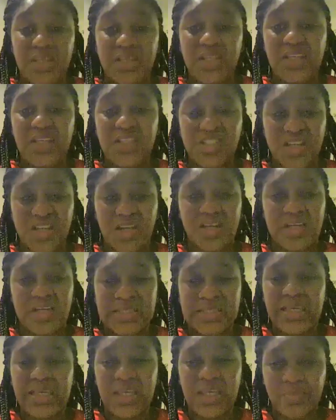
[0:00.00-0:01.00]
each other's
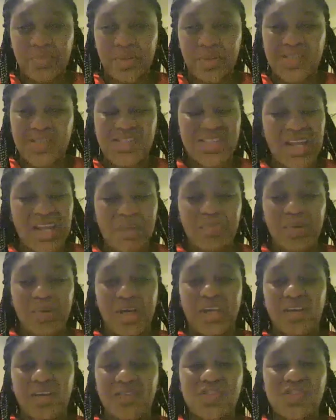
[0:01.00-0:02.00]
keepers. Check on
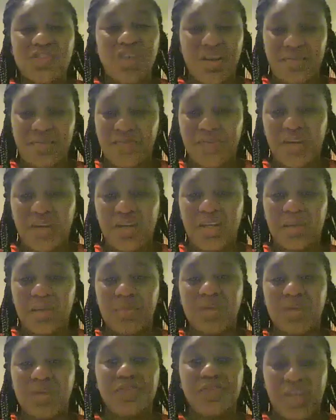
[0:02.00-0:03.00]
your strong friend them, your
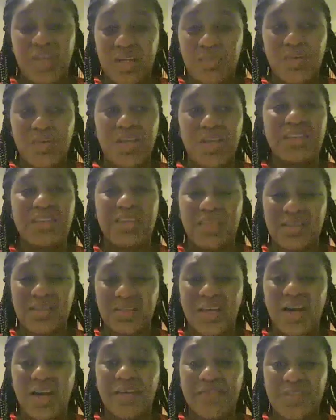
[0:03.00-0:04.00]
friend them where you think they
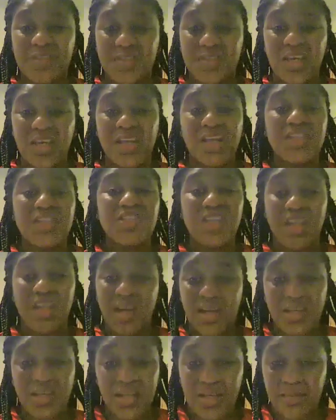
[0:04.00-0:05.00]
have it together. Check
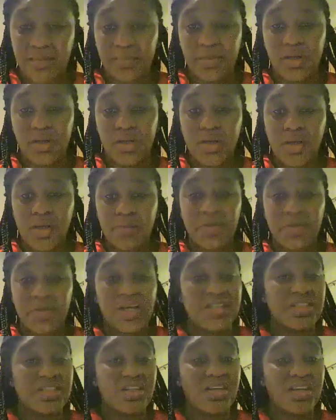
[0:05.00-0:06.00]
on them because
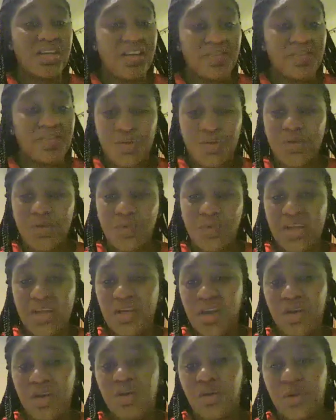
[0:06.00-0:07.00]
you never know what they're
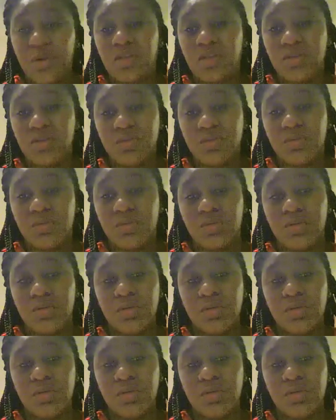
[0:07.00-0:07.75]
going through.